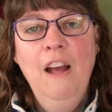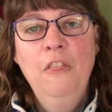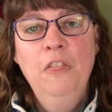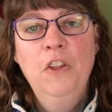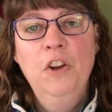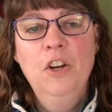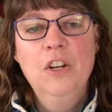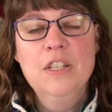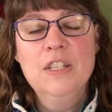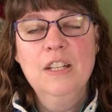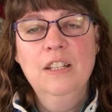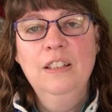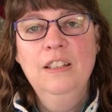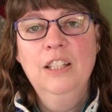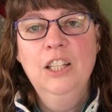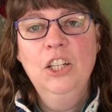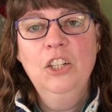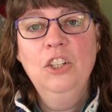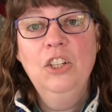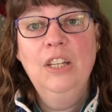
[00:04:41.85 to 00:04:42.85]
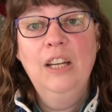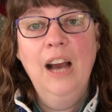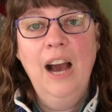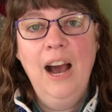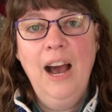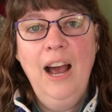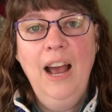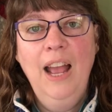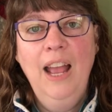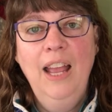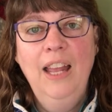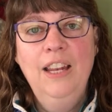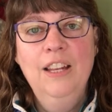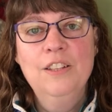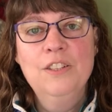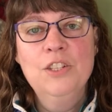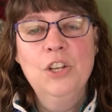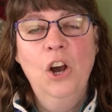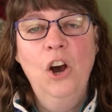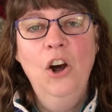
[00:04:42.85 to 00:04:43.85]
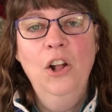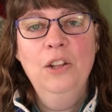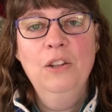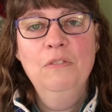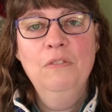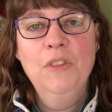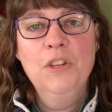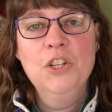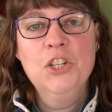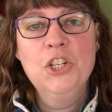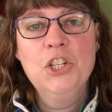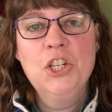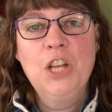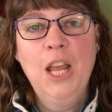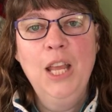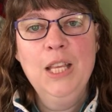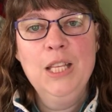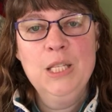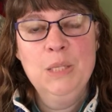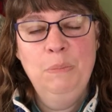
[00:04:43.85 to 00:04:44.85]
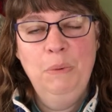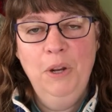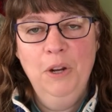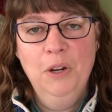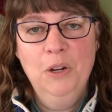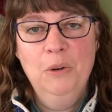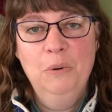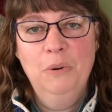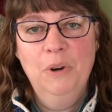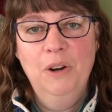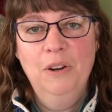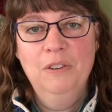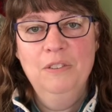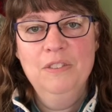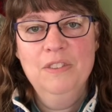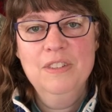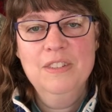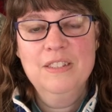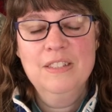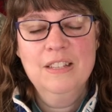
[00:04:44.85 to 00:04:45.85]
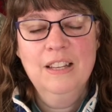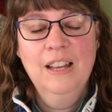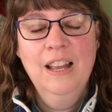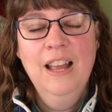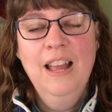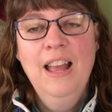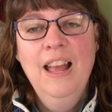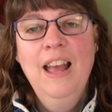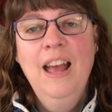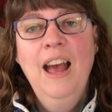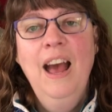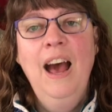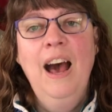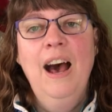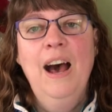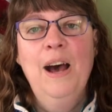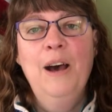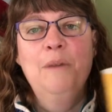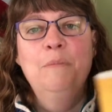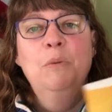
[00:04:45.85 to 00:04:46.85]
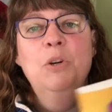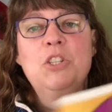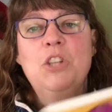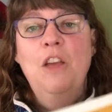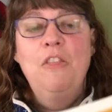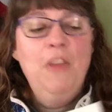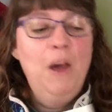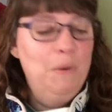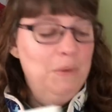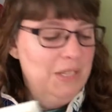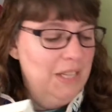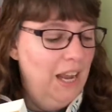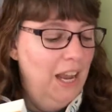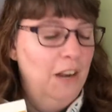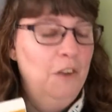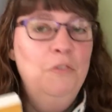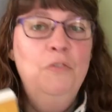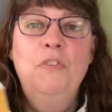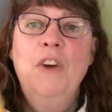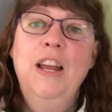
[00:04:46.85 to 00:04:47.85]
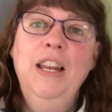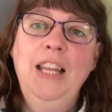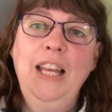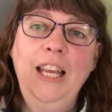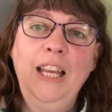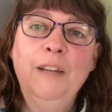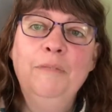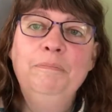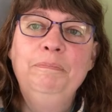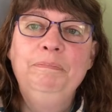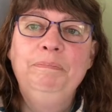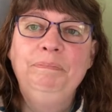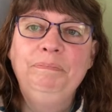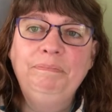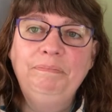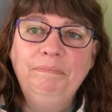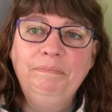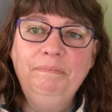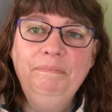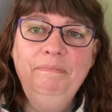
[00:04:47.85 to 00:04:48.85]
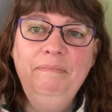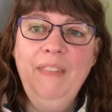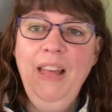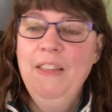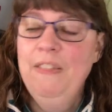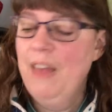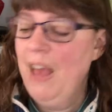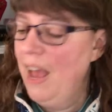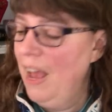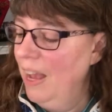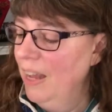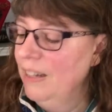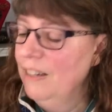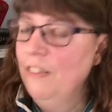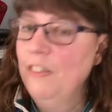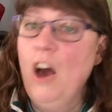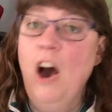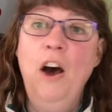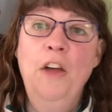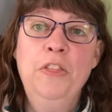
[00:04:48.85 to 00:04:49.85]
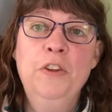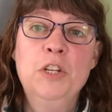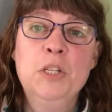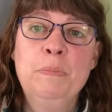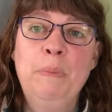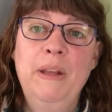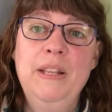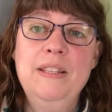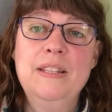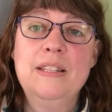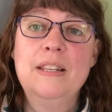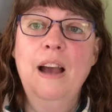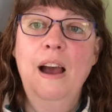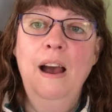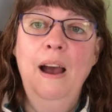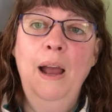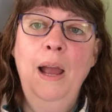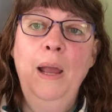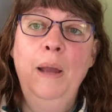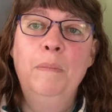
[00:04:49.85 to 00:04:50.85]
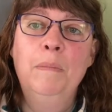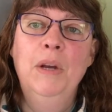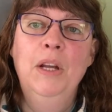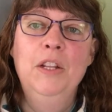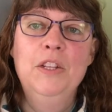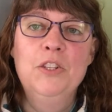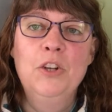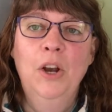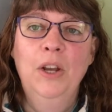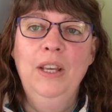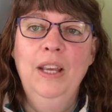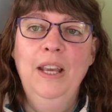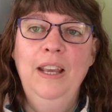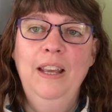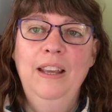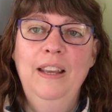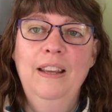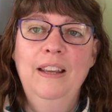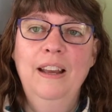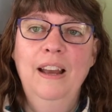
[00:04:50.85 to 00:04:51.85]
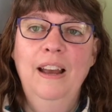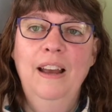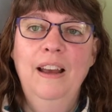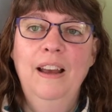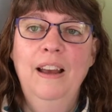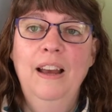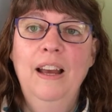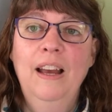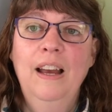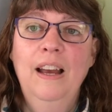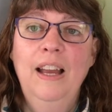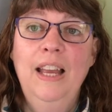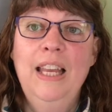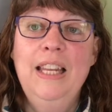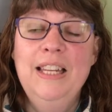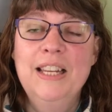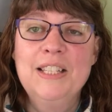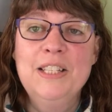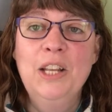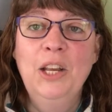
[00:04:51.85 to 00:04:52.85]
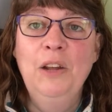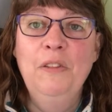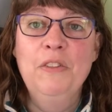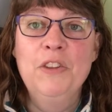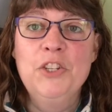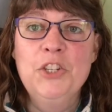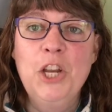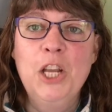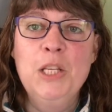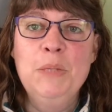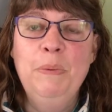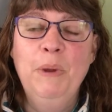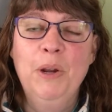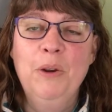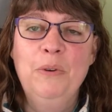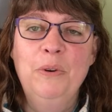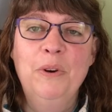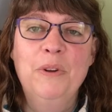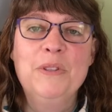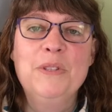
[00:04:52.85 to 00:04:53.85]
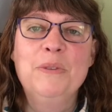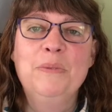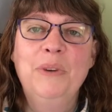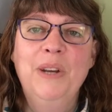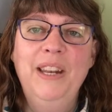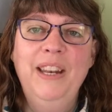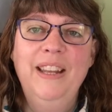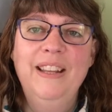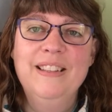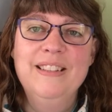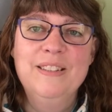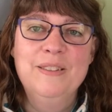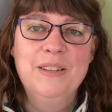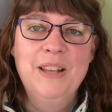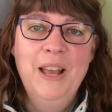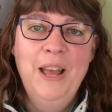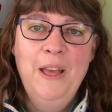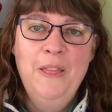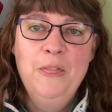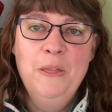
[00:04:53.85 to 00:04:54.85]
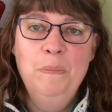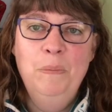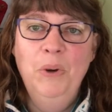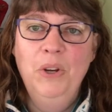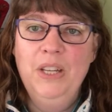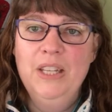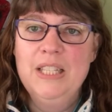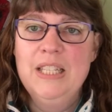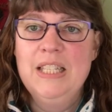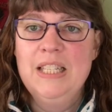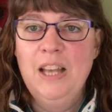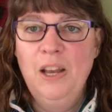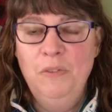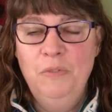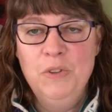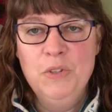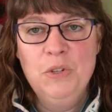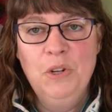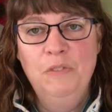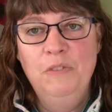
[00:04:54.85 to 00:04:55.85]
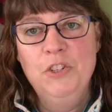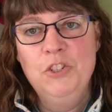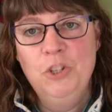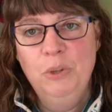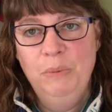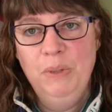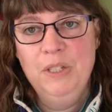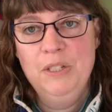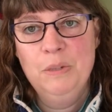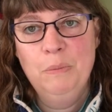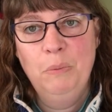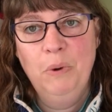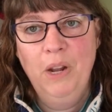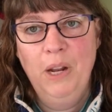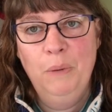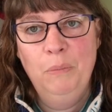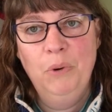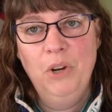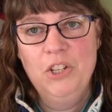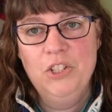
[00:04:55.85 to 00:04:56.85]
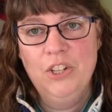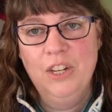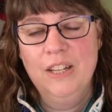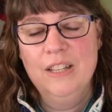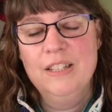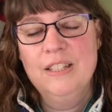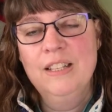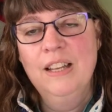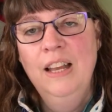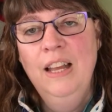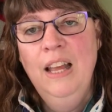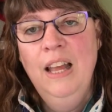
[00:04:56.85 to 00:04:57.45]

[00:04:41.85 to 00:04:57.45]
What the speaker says: there is a little guide to all of the Shakespeare quotes, which I thought was kind of funny, that the author spends time talking, indexing all the Shakespeare quotes when the book itself is sort of a tribute to Pride and Prejudice.